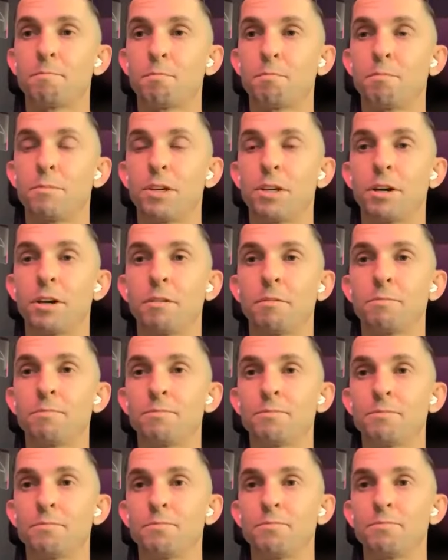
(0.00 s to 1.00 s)

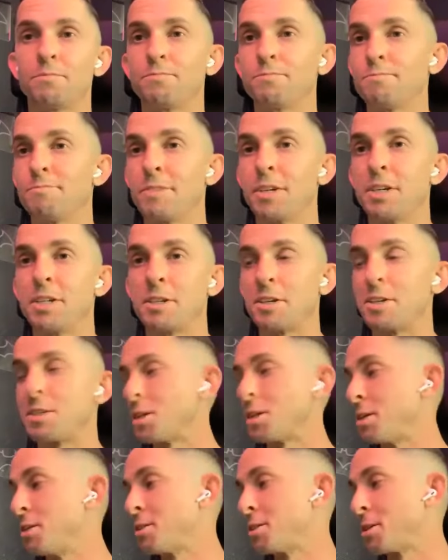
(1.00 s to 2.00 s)

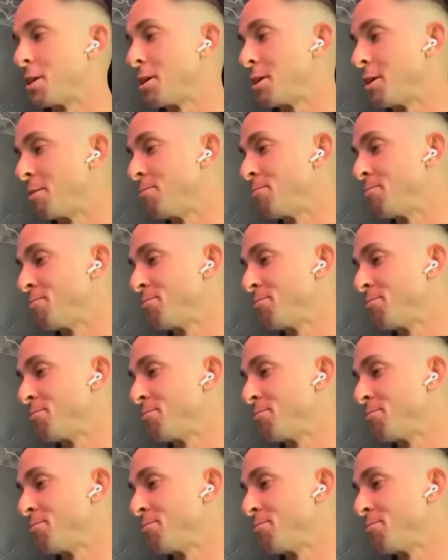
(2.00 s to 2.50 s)
it's gonna,